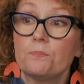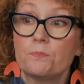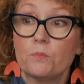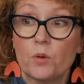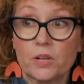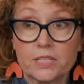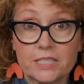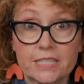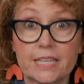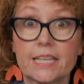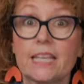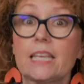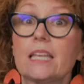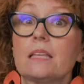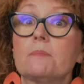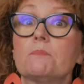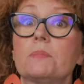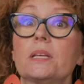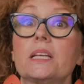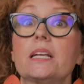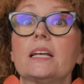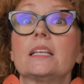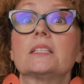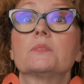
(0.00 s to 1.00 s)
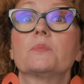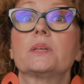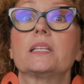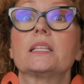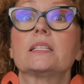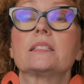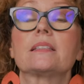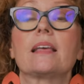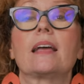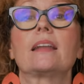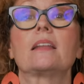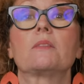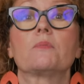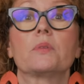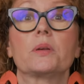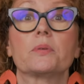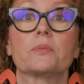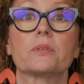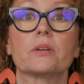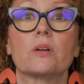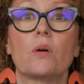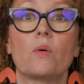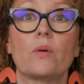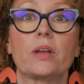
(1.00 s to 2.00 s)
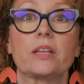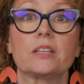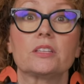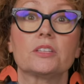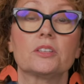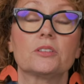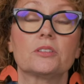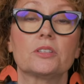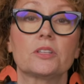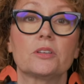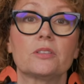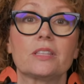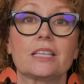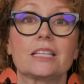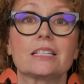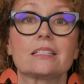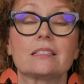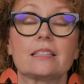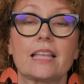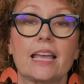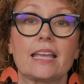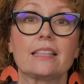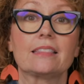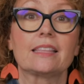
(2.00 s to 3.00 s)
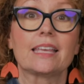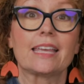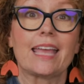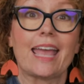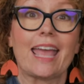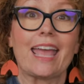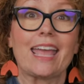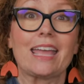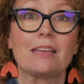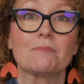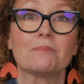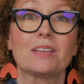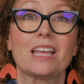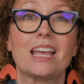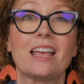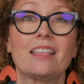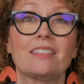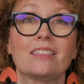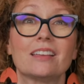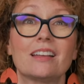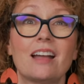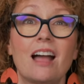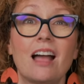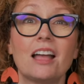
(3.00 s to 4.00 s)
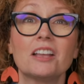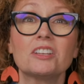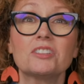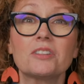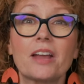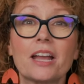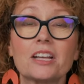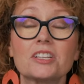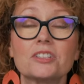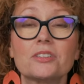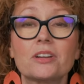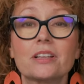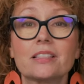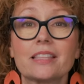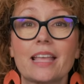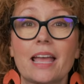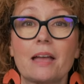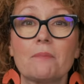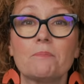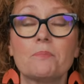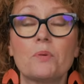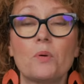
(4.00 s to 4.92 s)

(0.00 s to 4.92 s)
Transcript: Once again, because we decided we were going to do this late in the game, the contractor at that